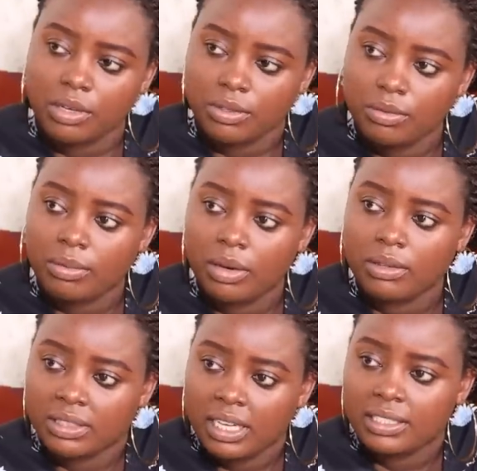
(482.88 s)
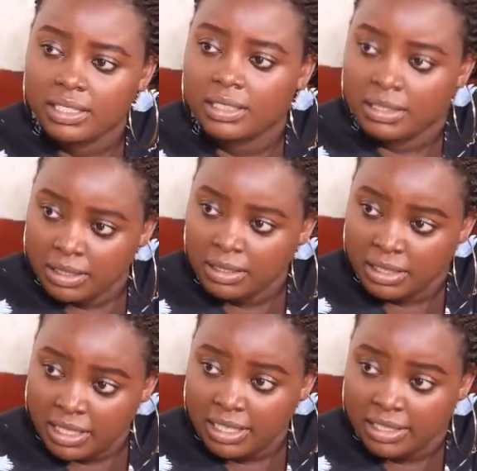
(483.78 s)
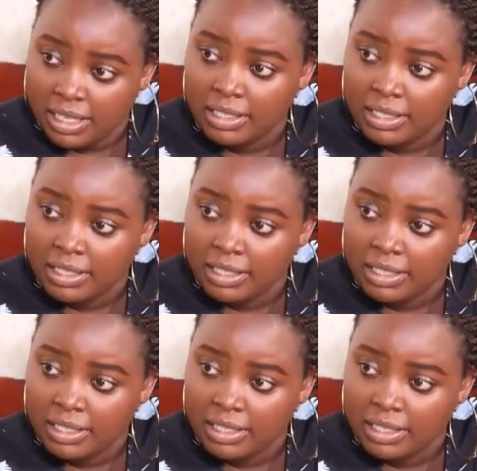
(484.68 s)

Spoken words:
kwa nyumba on that